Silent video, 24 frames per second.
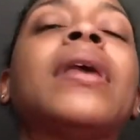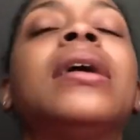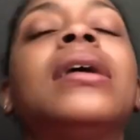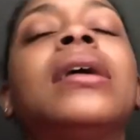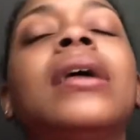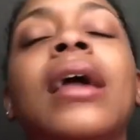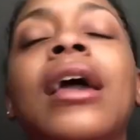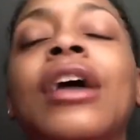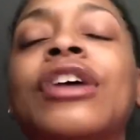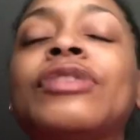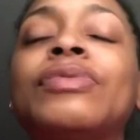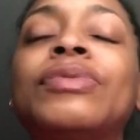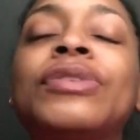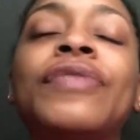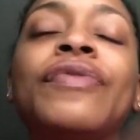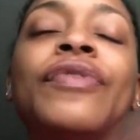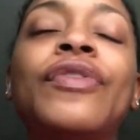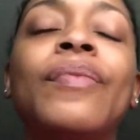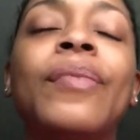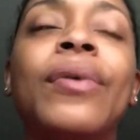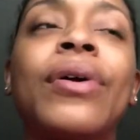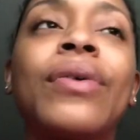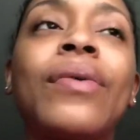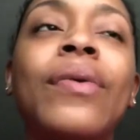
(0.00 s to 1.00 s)
he asked me a
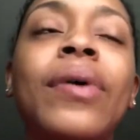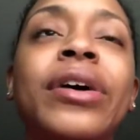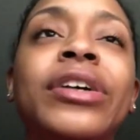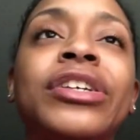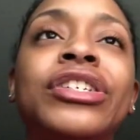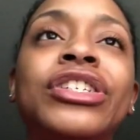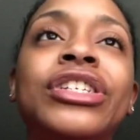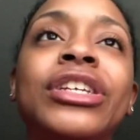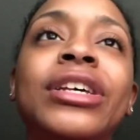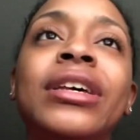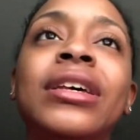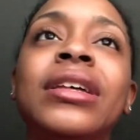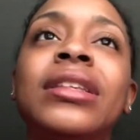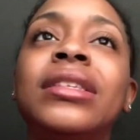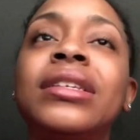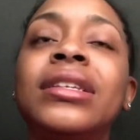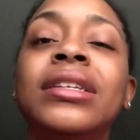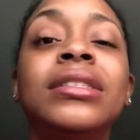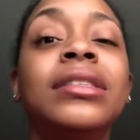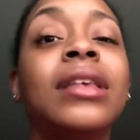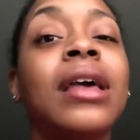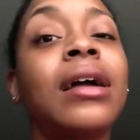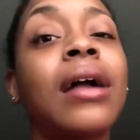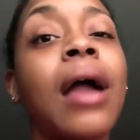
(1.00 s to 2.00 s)
few more questions,
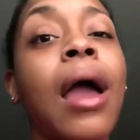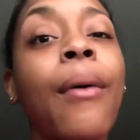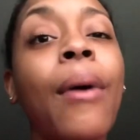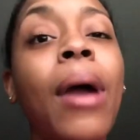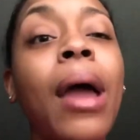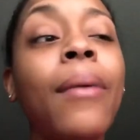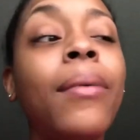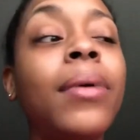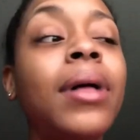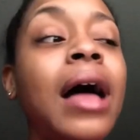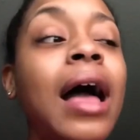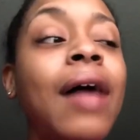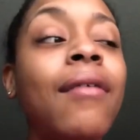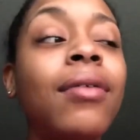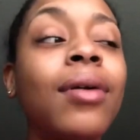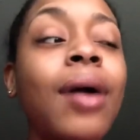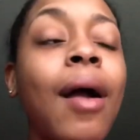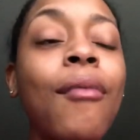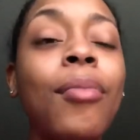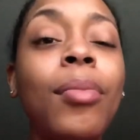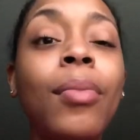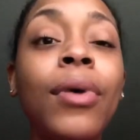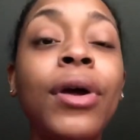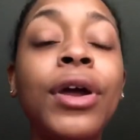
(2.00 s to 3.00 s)
and he's like, all right, well, I have a
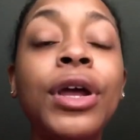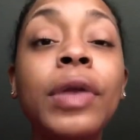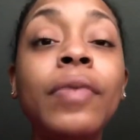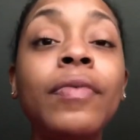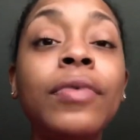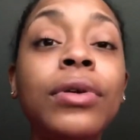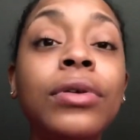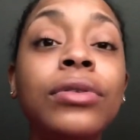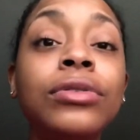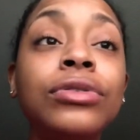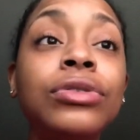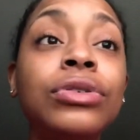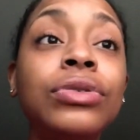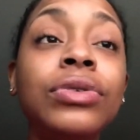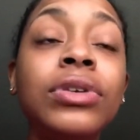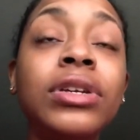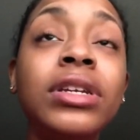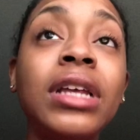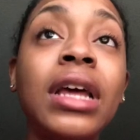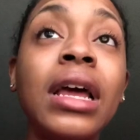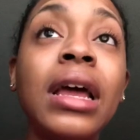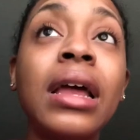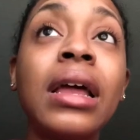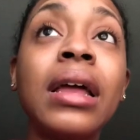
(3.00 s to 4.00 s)
couple more interviews to do
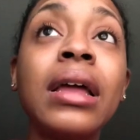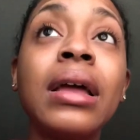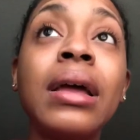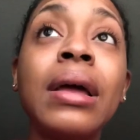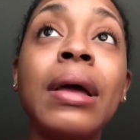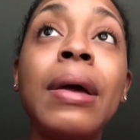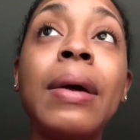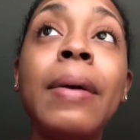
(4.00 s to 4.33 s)
today,